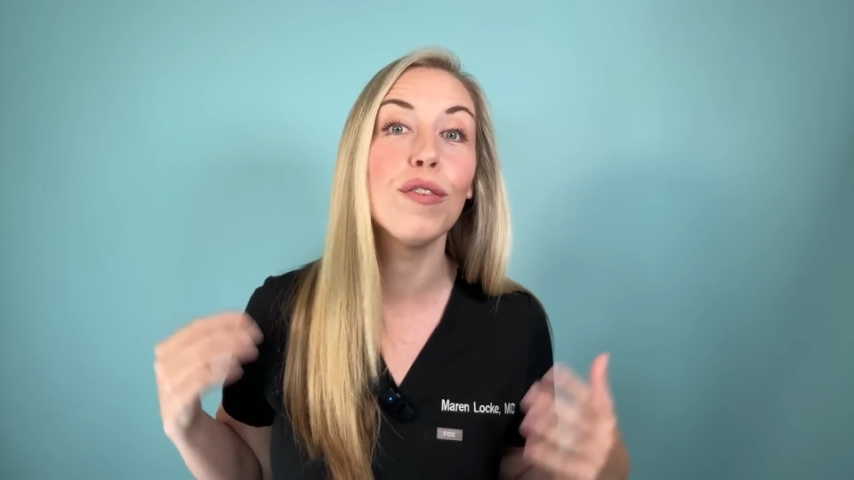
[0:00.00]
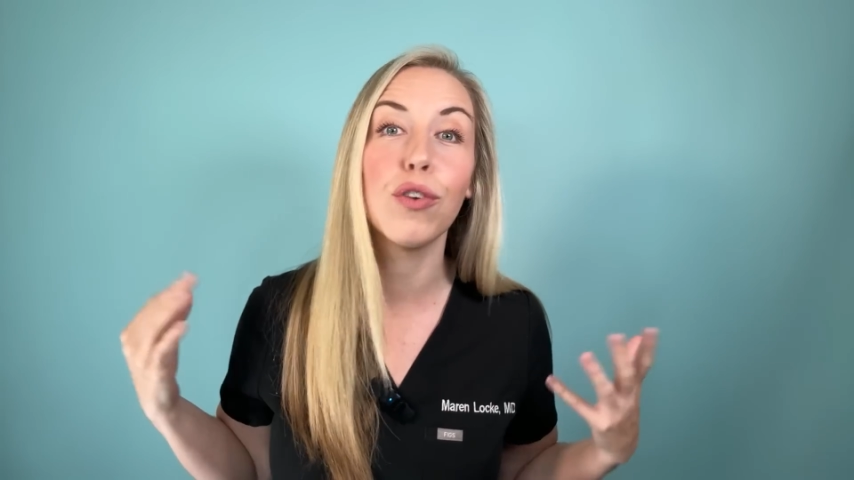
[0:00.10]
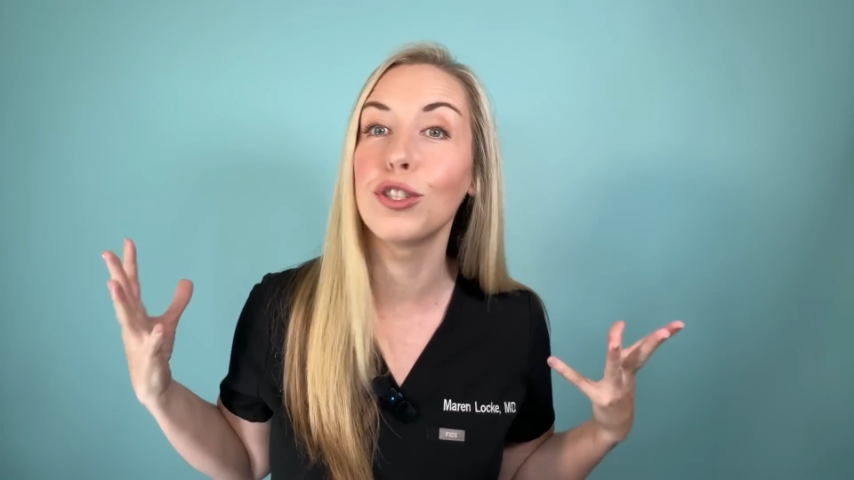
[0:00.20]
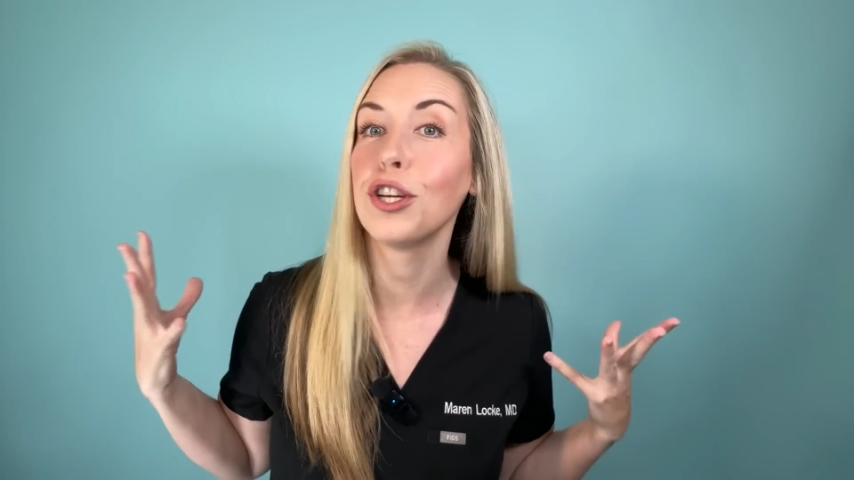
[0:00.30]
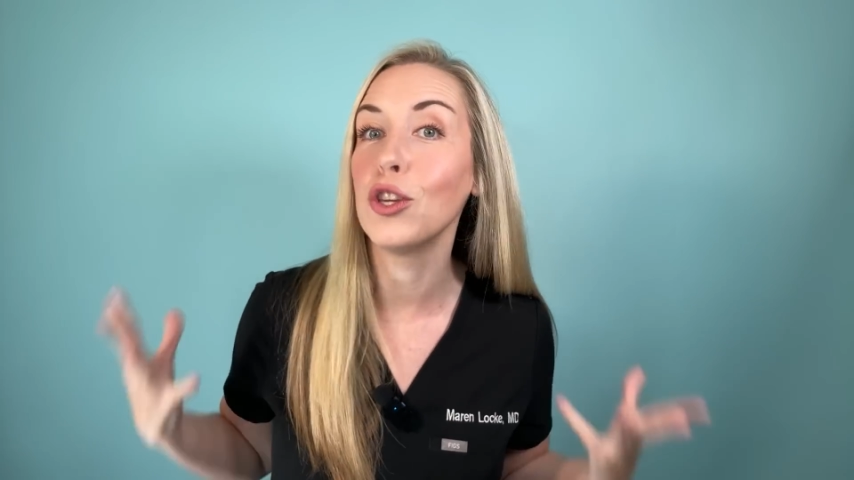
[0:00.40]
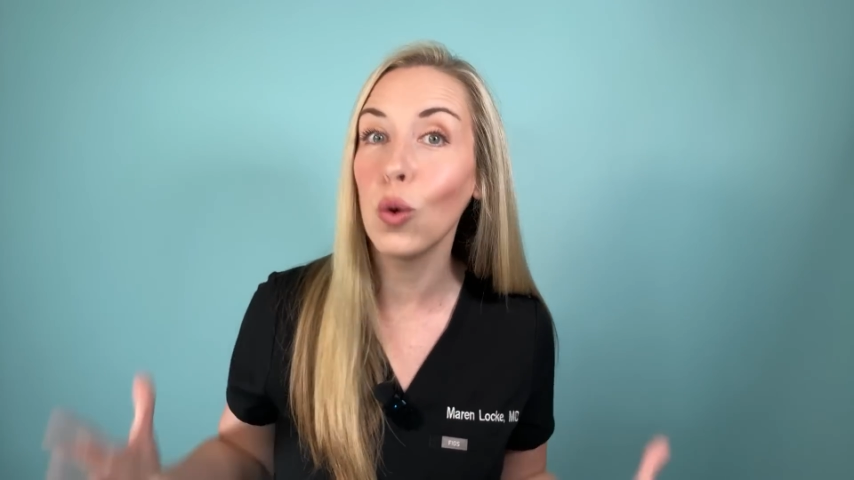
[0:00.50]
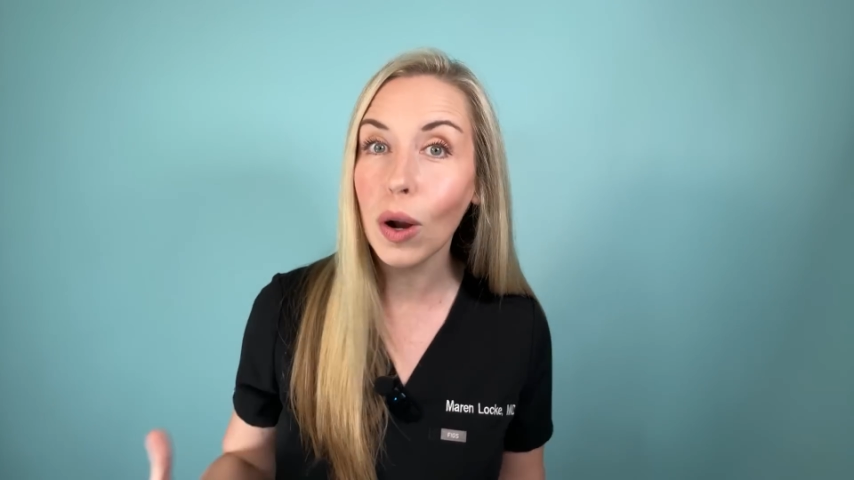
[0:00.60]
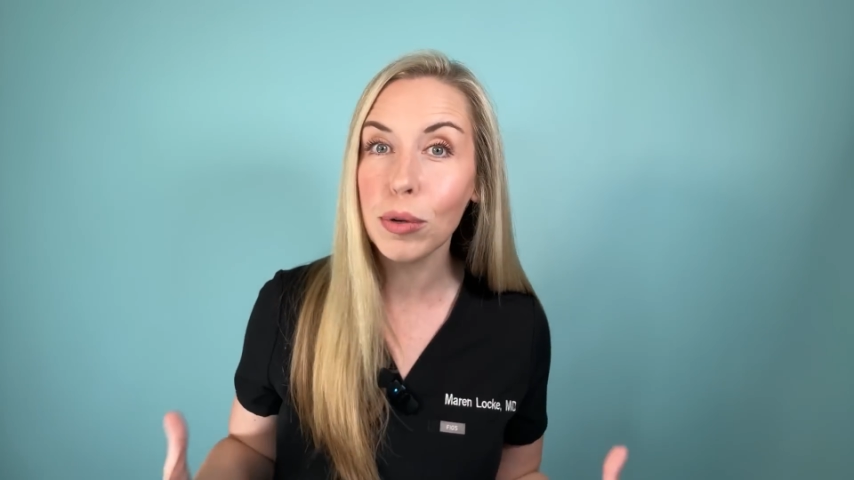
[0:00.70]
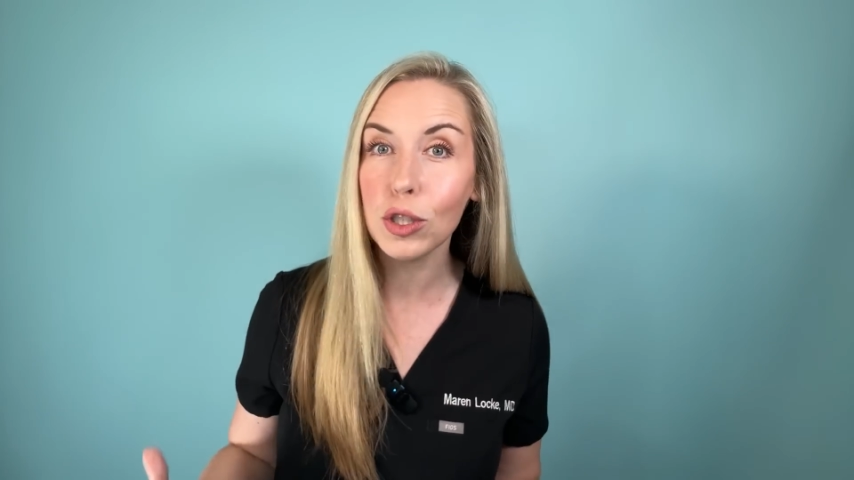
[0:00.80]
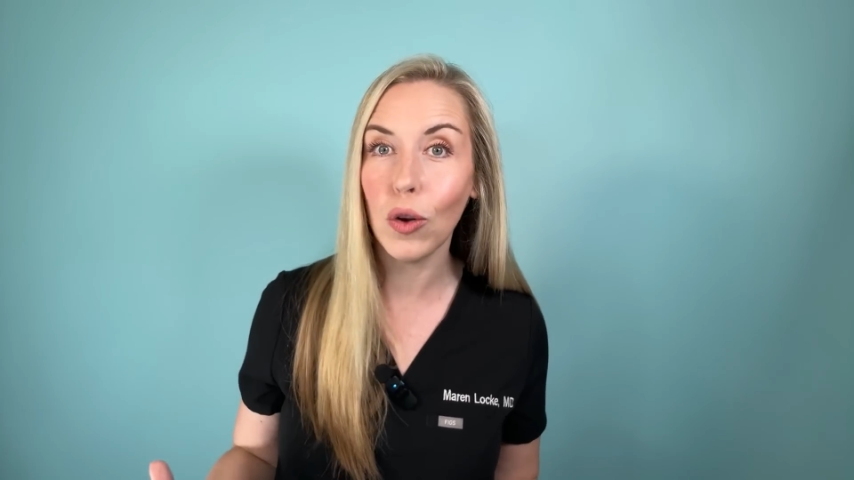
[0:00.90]
defer to
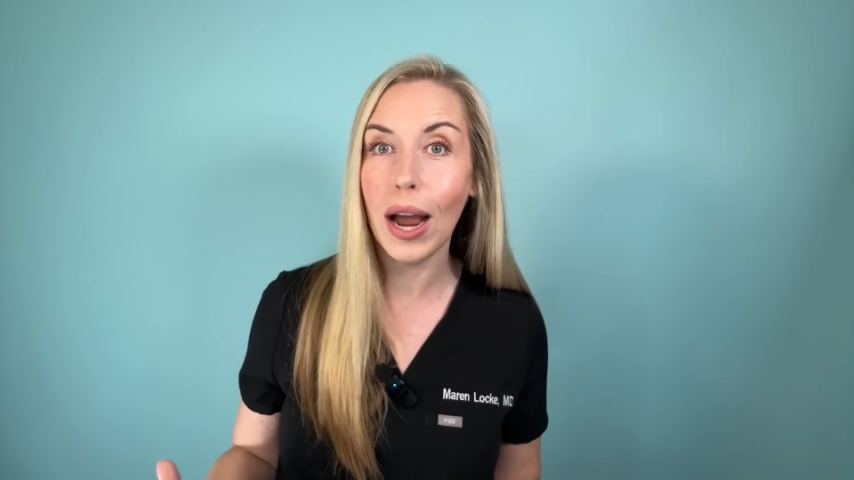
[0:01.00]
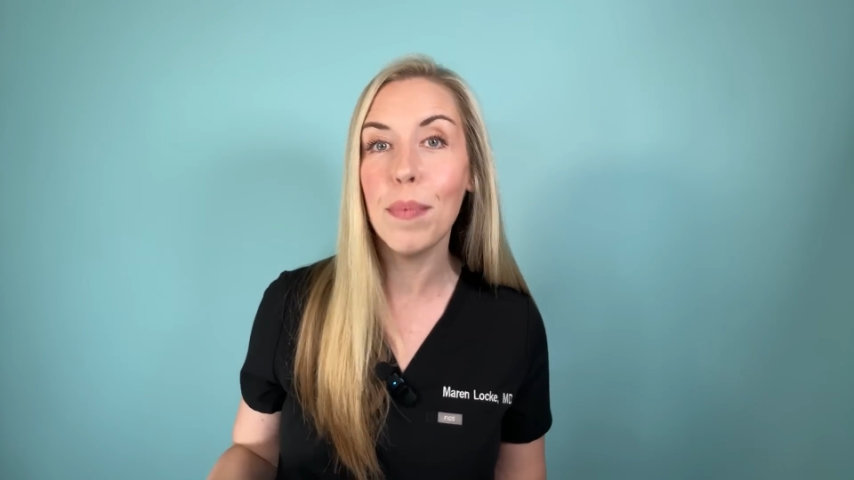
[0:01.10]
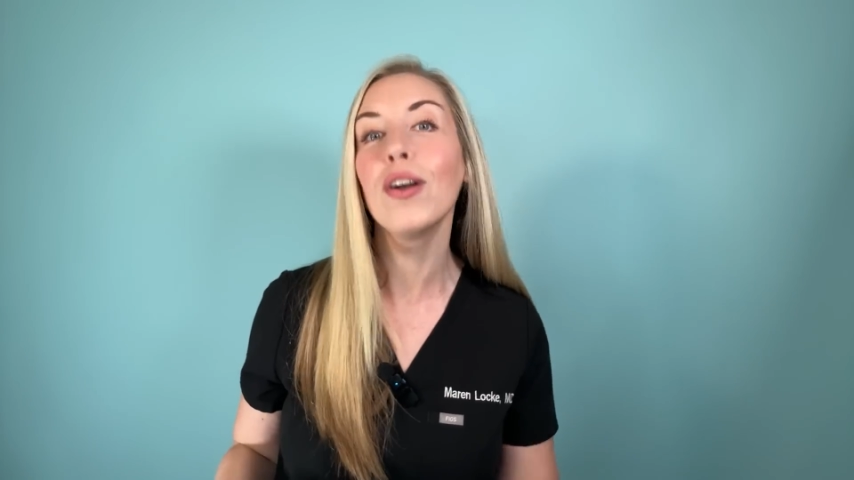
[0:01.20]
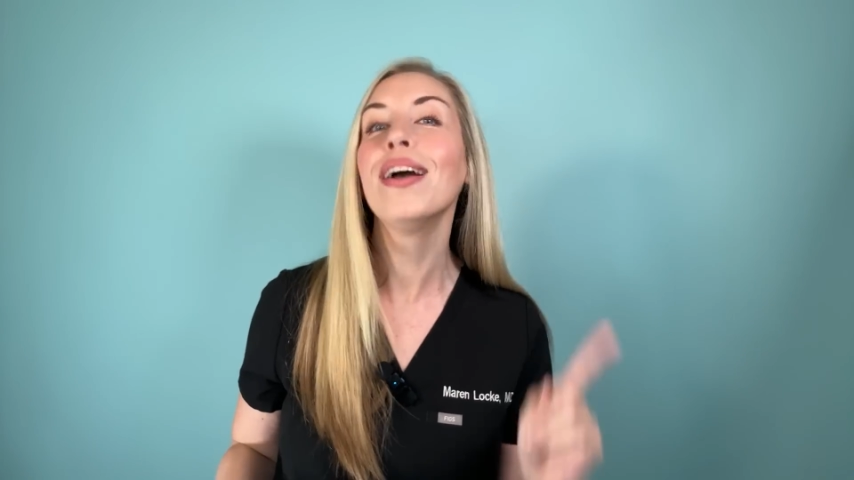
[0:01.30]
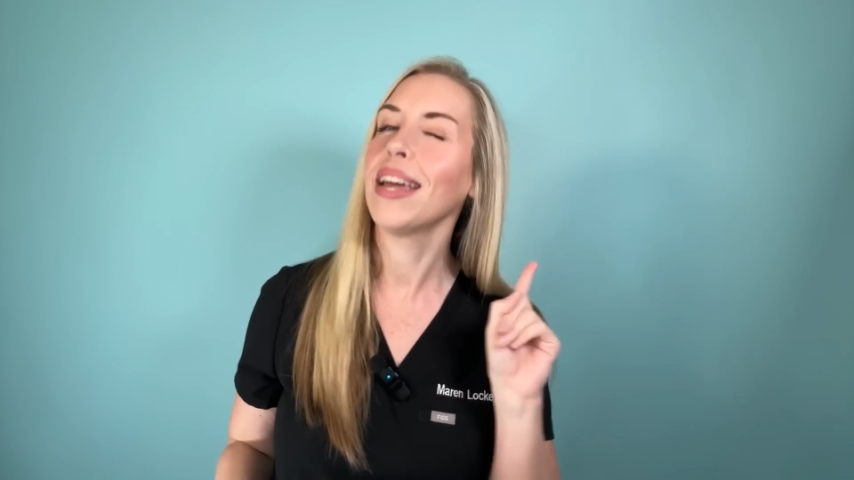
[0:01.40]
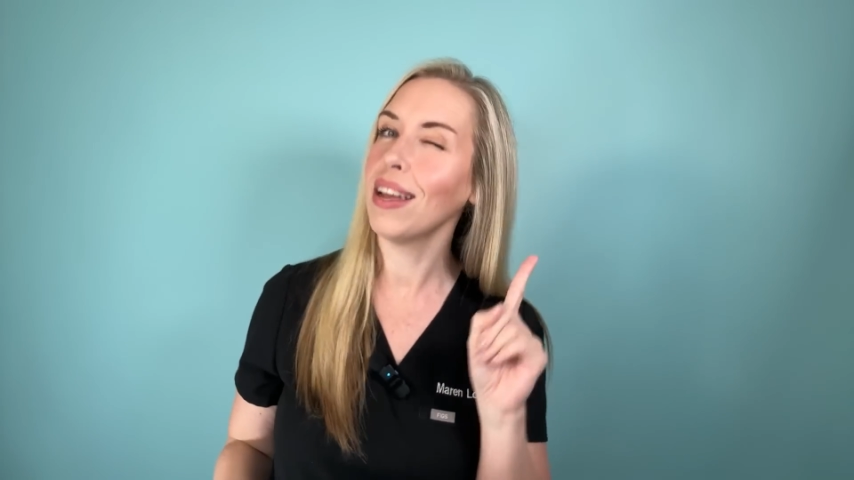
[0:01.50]
your prescriber